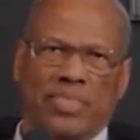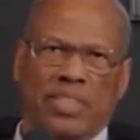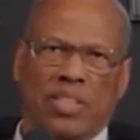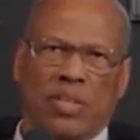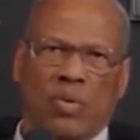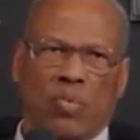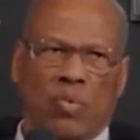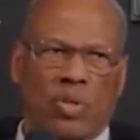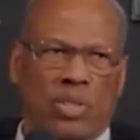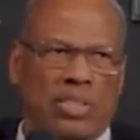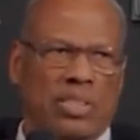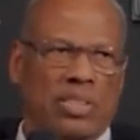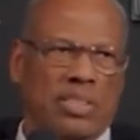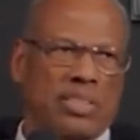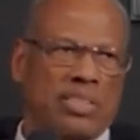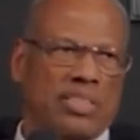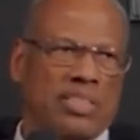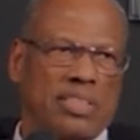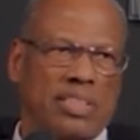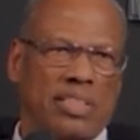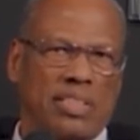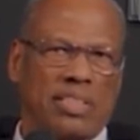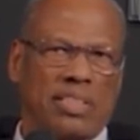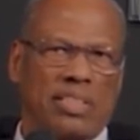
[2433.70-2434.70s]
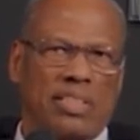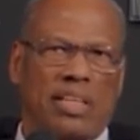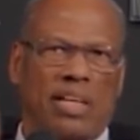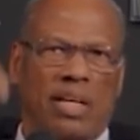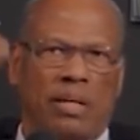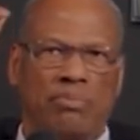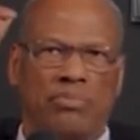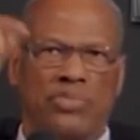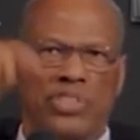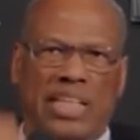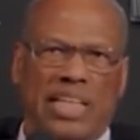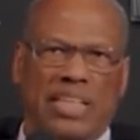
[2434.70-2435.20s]
was considered
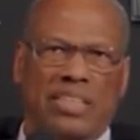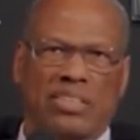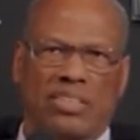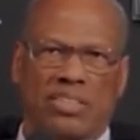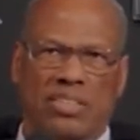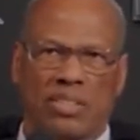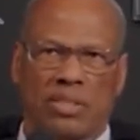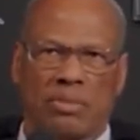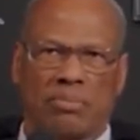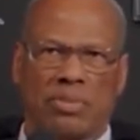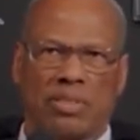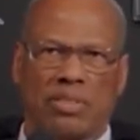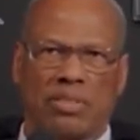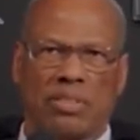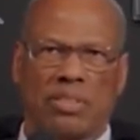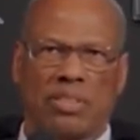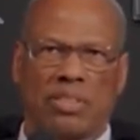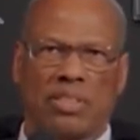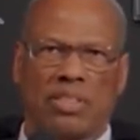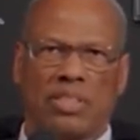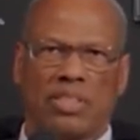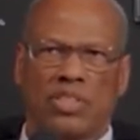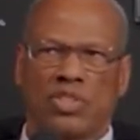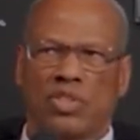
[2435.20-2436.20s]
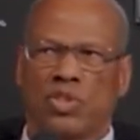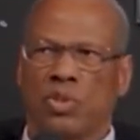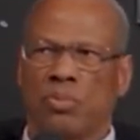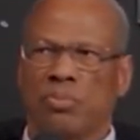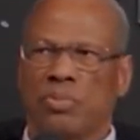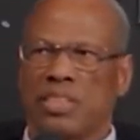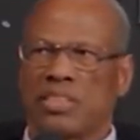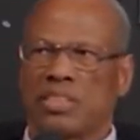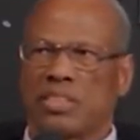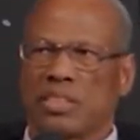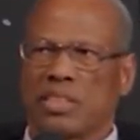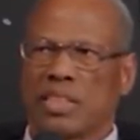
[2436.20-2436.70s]
objectionable. Too
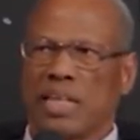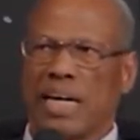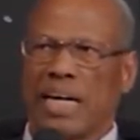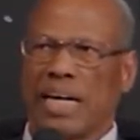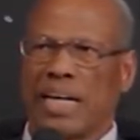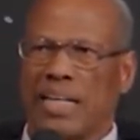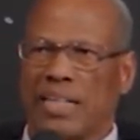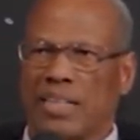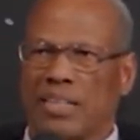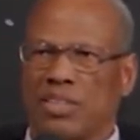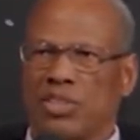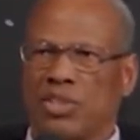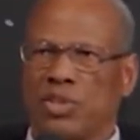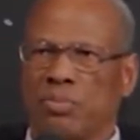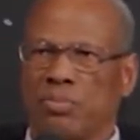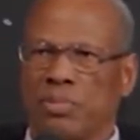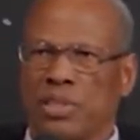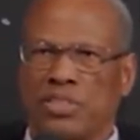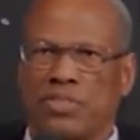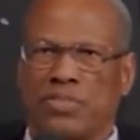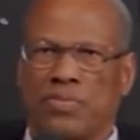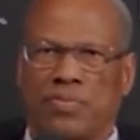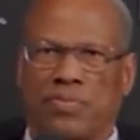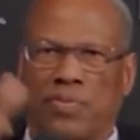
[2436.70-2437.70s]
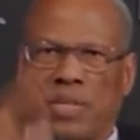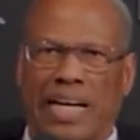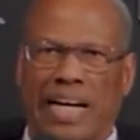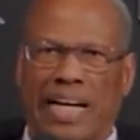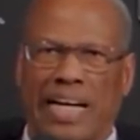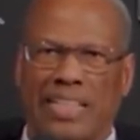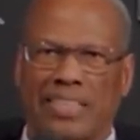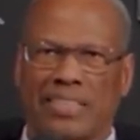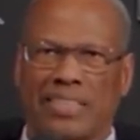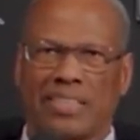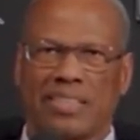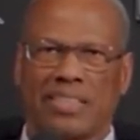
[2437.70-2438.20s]
much style, too much
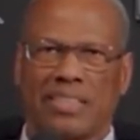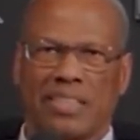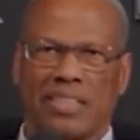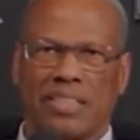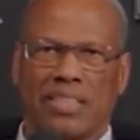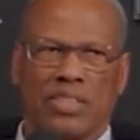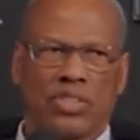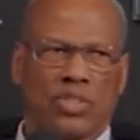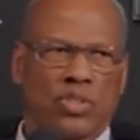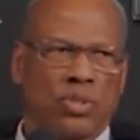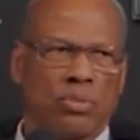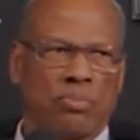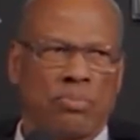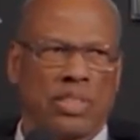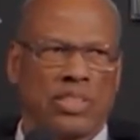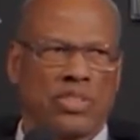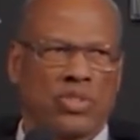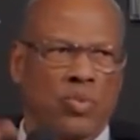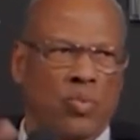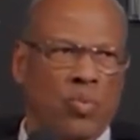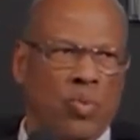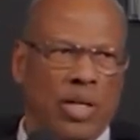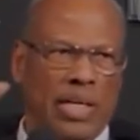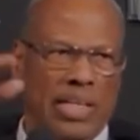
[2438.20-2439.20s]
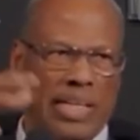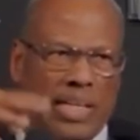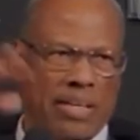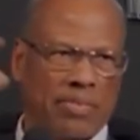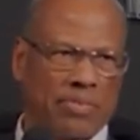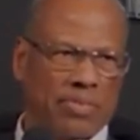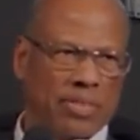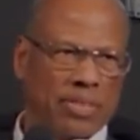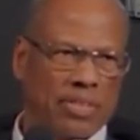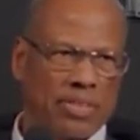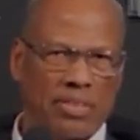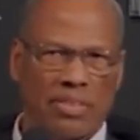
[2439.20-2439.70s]
flash, too much
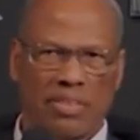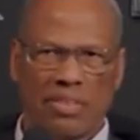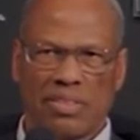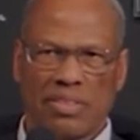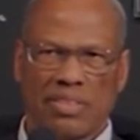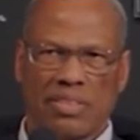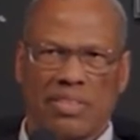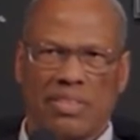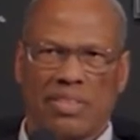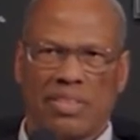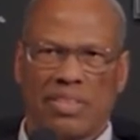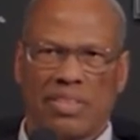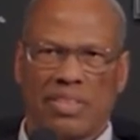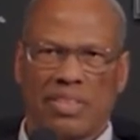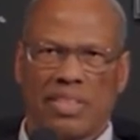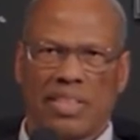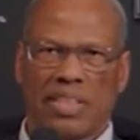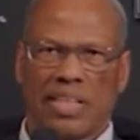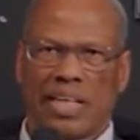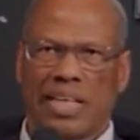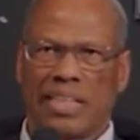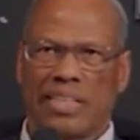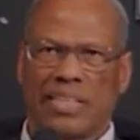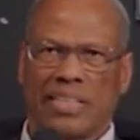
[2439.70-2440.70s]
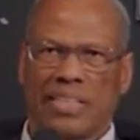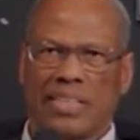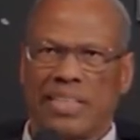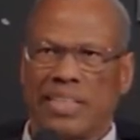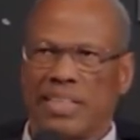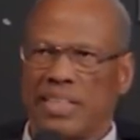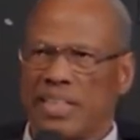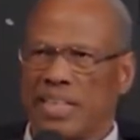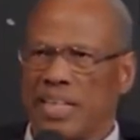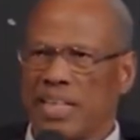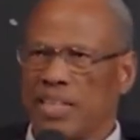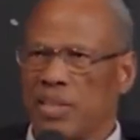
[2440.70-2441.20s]
whatever, and he did
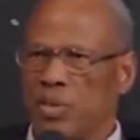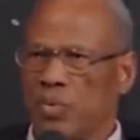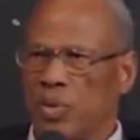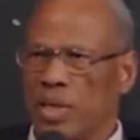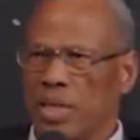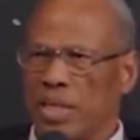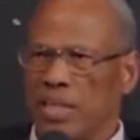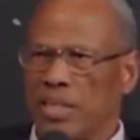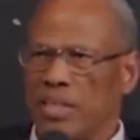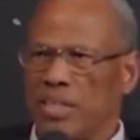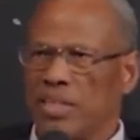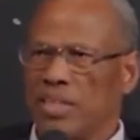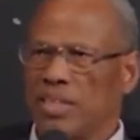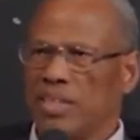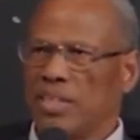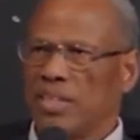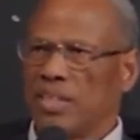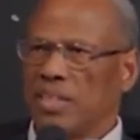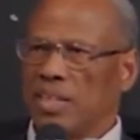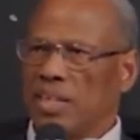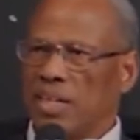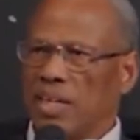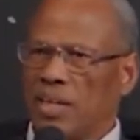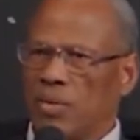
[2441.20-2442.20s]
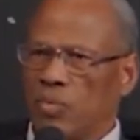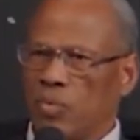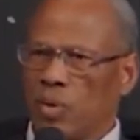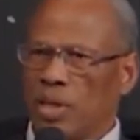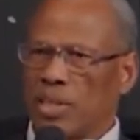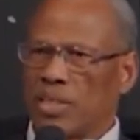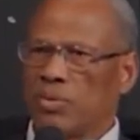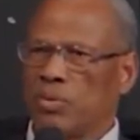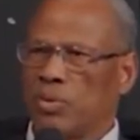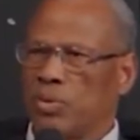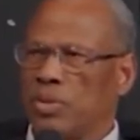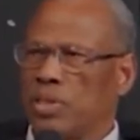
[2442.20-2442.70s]
it anyway. And what
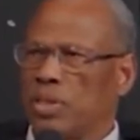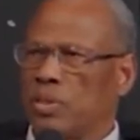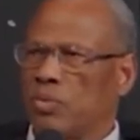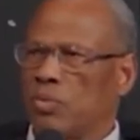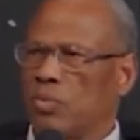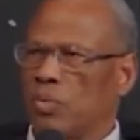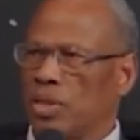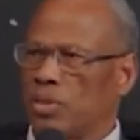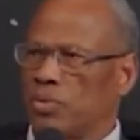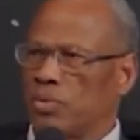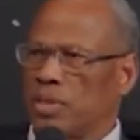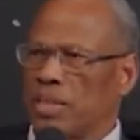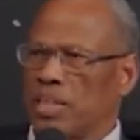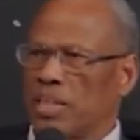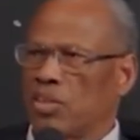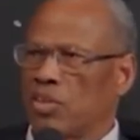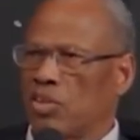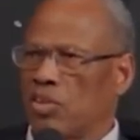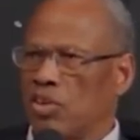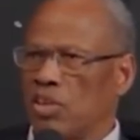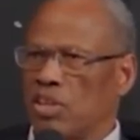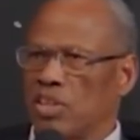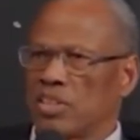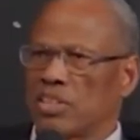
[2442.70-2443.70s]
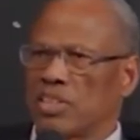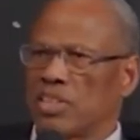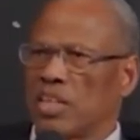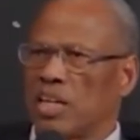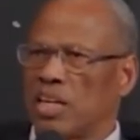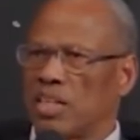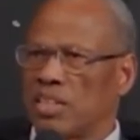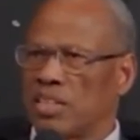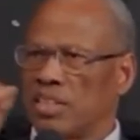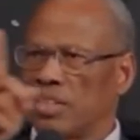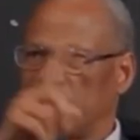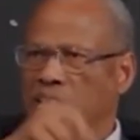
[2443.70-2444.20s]
do they, what do they call
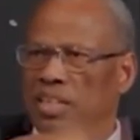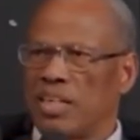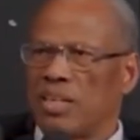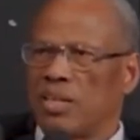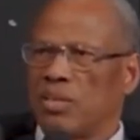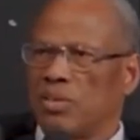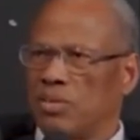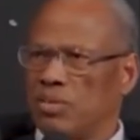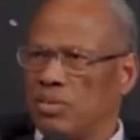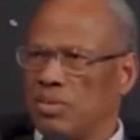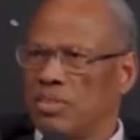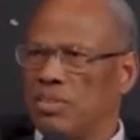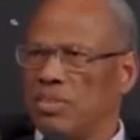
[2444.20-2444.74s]
soccer now?